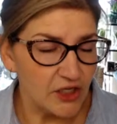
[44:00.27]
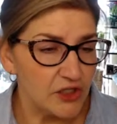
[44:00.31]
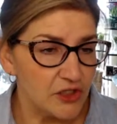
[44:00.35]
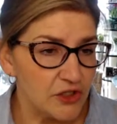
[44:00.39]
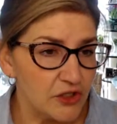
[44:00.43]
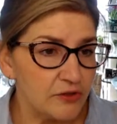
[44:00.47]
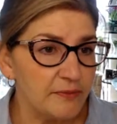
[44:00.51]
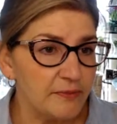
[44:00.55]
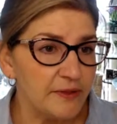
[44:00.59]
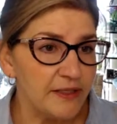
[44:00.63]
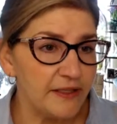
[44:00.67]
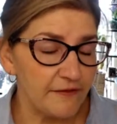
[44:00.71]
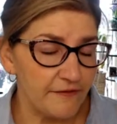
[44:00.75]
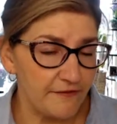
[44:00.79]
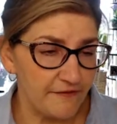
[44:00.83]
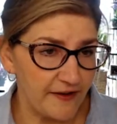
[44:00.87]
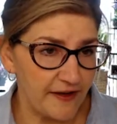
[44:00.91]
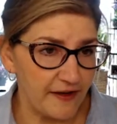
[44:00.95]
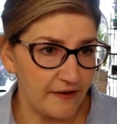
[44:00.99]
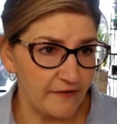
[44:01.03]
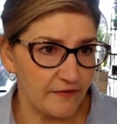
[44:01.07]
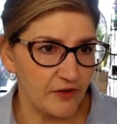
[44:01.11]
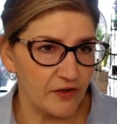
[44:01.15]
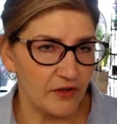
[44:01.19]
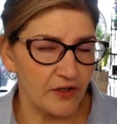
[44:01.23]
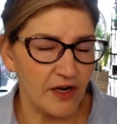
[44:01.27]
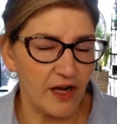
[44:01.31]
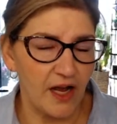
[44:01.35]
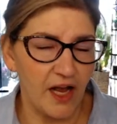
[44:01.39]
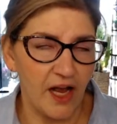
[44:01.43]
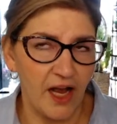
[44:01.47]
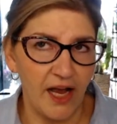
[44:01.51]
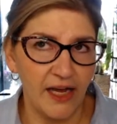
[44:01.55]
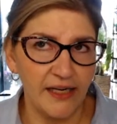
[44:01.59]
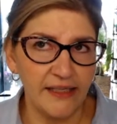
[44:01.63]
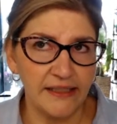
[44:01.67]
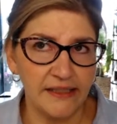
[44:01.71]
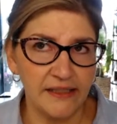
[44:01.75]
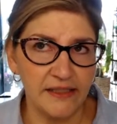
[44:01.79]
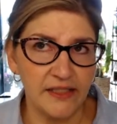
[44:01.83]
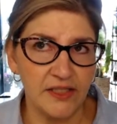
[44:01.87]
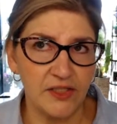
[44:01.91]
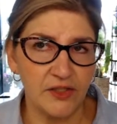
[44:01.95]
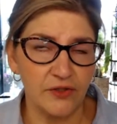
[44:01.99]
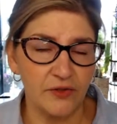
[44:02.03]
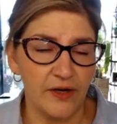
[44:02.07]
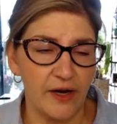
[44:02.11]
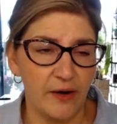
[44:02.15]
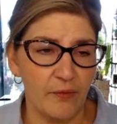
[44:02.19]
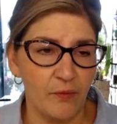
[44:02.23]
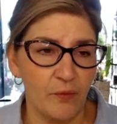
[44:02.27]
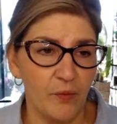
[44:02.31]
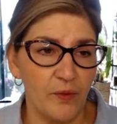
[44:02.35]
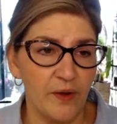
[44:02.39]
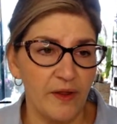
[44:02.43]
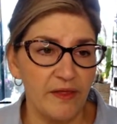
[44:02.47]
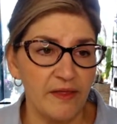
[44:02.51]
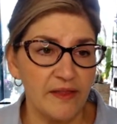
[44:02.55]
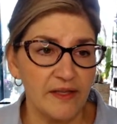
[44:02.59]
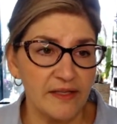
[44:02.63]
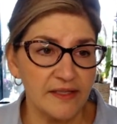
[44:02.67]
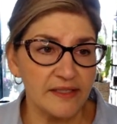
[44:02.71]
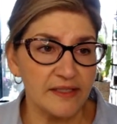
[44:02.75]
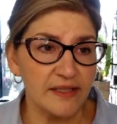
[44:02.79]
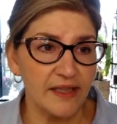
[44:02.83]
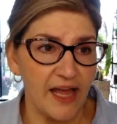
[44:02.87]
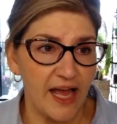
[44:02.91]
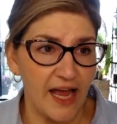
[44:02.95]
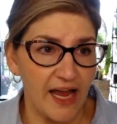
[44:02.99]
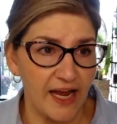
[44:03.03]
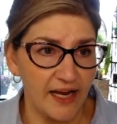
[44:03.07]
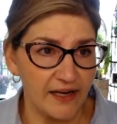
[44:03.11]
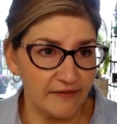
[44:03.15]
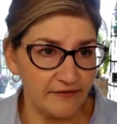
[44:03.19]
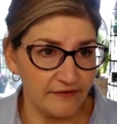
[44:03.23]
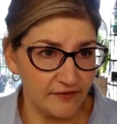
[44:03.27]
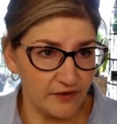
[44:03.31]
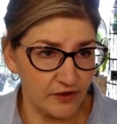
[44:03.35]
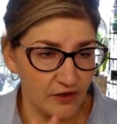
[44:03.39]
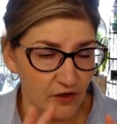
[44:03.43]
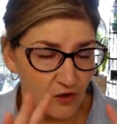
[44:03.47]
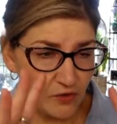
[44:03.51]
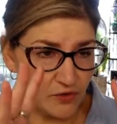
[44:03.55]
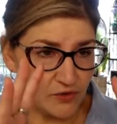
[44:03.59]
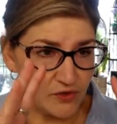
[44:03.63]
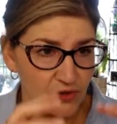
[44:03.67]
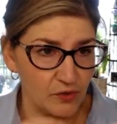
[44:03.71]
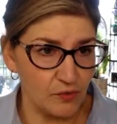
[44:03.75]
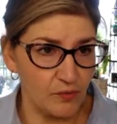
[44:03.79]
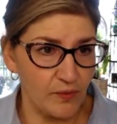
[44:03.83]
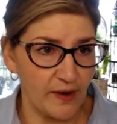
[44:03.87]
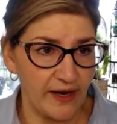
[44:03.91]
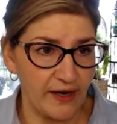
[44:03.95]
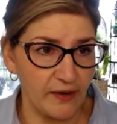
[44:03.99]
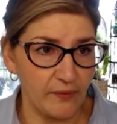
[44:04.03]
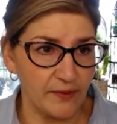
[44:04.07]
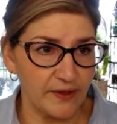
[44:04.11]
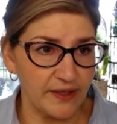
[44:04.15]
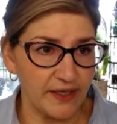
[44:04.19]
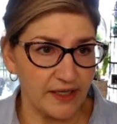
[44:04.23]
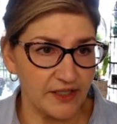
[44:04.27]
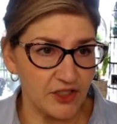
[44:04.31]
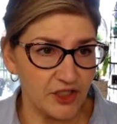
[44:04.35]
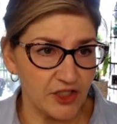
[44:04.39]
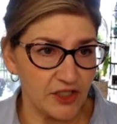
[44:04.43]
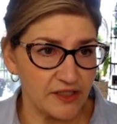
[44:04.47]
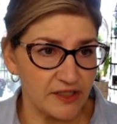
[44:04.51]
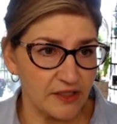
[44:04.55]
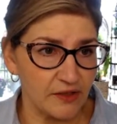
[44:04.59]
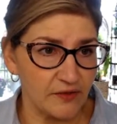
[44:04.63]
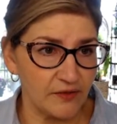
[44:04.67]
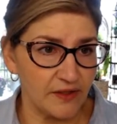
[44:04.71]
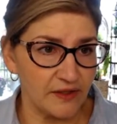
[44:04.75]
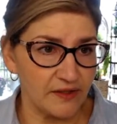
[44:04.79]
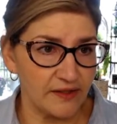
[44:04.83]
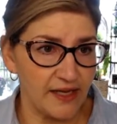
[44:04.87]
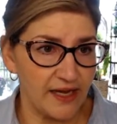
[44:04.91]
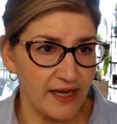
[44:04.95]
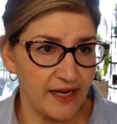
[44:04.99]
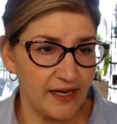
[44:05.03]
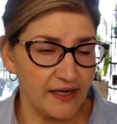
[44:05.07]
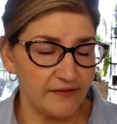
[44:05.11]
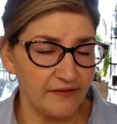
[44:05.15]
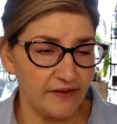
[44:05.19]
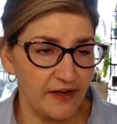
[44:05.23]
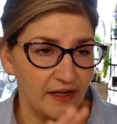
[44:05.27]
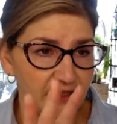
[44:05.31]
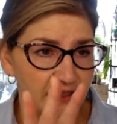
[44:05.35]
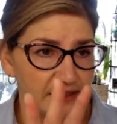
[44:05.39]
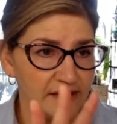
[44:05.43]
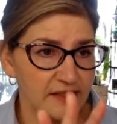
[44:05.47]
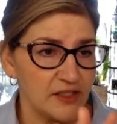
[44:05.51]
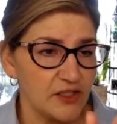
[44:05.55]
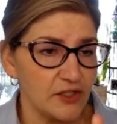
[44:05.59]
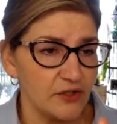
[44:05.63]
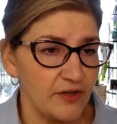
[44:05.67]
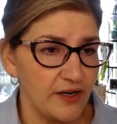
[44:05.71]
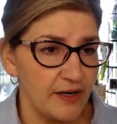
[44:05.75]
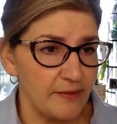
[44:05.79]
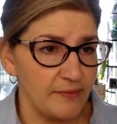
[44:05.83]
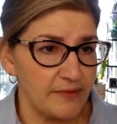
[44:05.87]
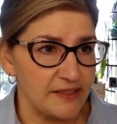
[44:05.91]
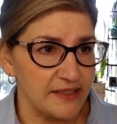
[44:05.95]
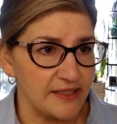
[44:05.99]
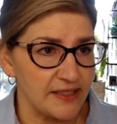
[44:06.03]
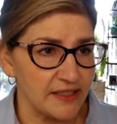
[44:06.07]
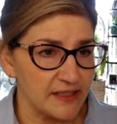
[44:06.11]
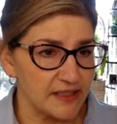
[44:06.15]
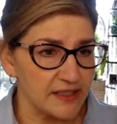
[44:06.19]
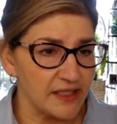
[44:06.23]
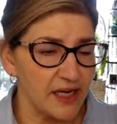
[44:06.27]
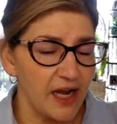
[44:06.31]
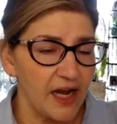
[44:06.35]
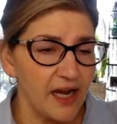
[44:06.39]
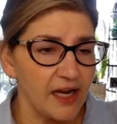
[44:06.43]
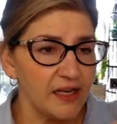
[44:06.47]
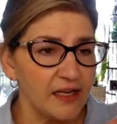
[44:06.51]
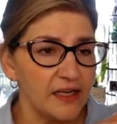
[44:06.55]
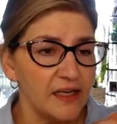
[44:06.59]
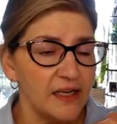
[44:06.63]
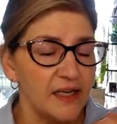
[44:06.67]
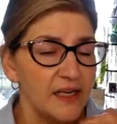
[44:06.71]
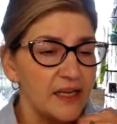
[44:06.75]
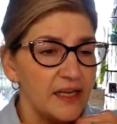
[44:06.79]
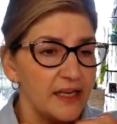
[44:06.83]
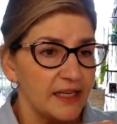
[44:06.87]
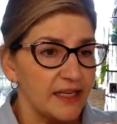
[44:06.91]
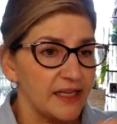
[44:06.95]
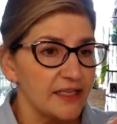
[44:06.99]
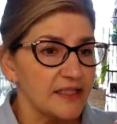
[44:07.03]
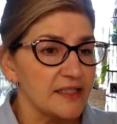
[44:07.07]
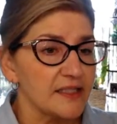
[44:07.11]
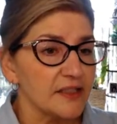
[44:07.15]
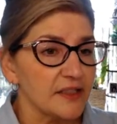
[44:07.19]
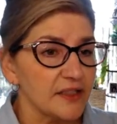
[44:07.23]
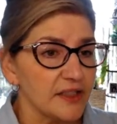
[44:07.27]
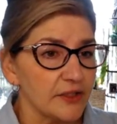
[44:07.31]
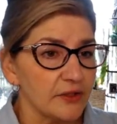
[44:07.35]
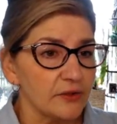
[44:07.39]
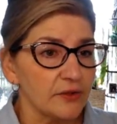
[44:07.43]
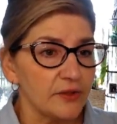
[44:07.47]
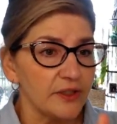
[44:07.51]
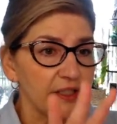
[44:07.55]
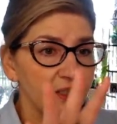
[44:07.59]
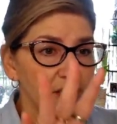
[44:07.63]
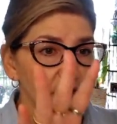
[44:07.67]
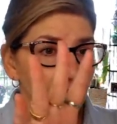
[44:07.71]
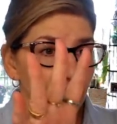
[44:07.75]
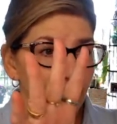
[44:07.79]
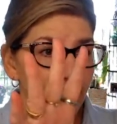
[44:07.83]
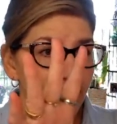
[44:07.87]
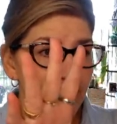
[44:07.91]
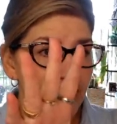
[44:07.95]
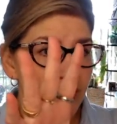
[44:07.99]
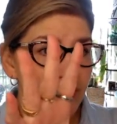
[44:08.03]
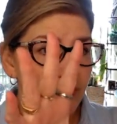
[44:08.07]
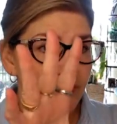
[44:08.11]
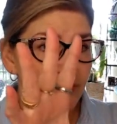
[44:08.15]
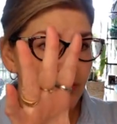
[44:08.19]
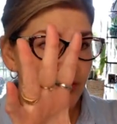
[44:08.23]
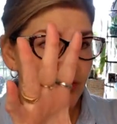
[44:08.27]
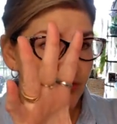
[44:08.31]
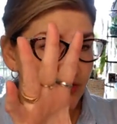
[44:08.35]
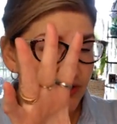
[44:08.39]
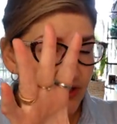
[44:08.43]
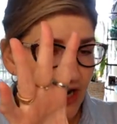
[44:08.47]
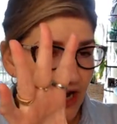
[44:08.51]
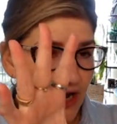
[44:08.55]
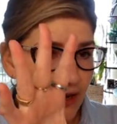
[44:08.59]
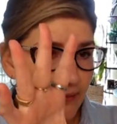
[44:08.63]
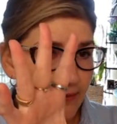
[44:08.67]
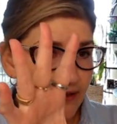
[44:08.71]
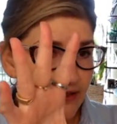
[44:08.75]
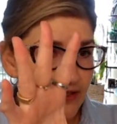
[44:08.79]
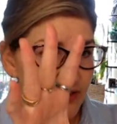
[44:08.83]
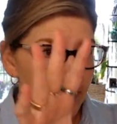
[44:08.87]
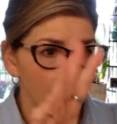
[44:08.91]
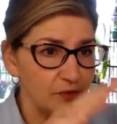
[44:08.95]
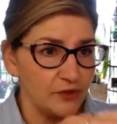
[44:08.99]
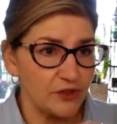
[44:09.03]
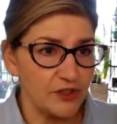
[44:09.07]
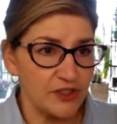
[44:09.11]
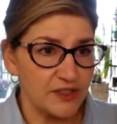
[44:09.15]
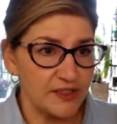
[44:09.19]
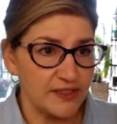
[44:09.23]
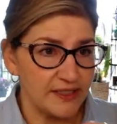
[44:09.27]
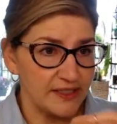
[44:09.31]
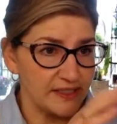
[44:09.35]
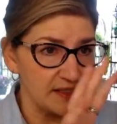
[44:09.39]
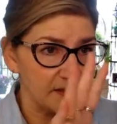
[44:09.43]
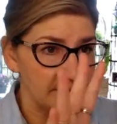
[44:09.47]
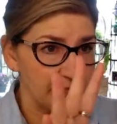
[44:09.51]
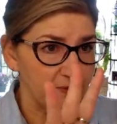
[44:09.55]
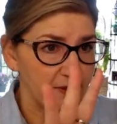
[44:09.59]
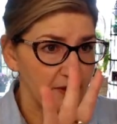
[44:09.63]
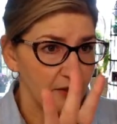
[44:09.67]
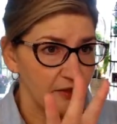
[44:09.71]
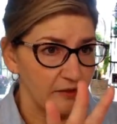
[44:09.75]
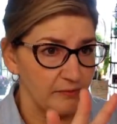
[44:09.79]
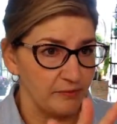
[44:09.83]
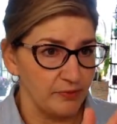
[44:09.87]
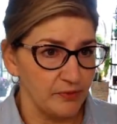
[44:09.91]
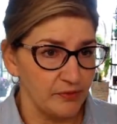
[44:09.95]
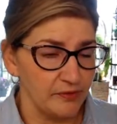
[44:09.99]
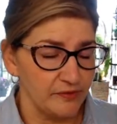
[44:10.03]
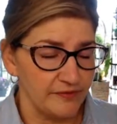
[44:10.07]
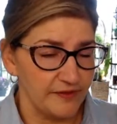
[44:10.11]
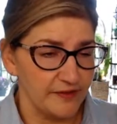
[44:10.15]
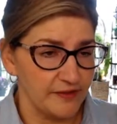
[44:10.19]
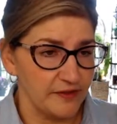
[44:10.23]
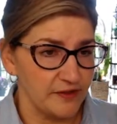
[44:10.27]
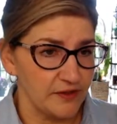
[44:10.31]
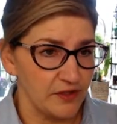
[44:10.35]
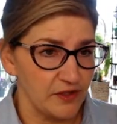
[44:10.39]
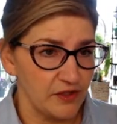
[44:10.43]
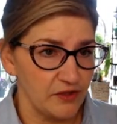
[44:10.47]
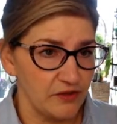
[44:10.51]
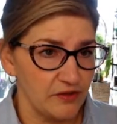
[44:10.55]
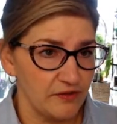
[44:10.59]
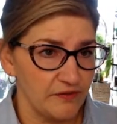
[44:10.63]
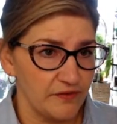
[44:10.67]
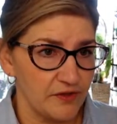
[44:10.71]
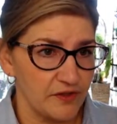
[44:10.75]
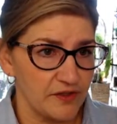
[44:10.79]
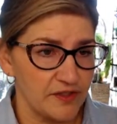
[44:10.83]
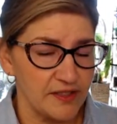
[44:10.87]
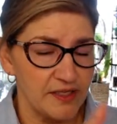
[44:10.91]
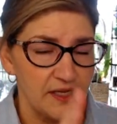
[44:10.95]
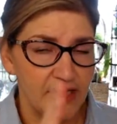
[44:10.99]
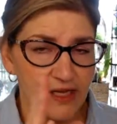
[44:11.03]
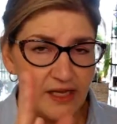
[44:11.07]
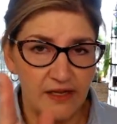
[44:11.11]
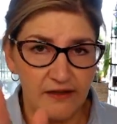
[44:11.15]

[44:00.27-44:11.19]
do me a favor on Instagram. When this live goes away, when I shut down the live on Instagram and TikTok, it's literally your comments will just disappear, poof, into the universe.